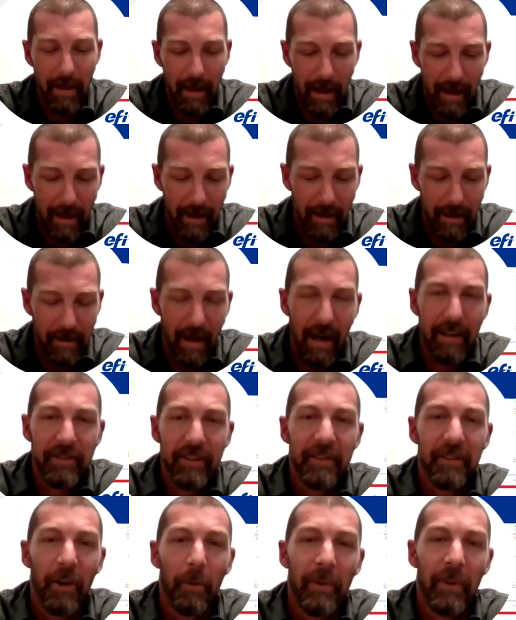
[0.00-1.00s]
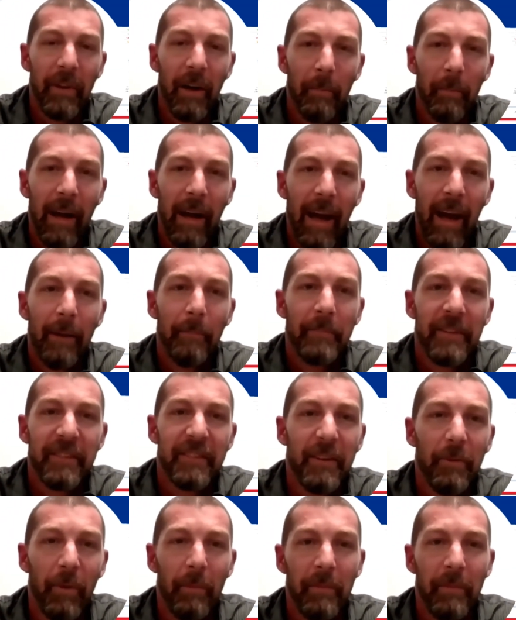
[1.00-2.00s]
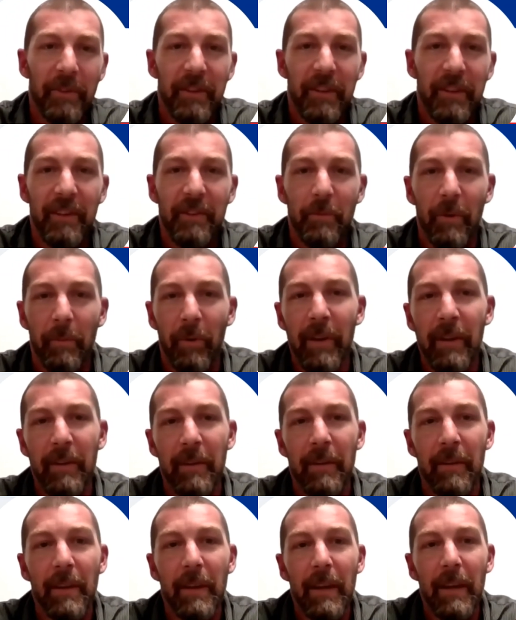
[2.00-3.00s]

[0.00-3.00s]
And I just opened up my app to see what machines were printing.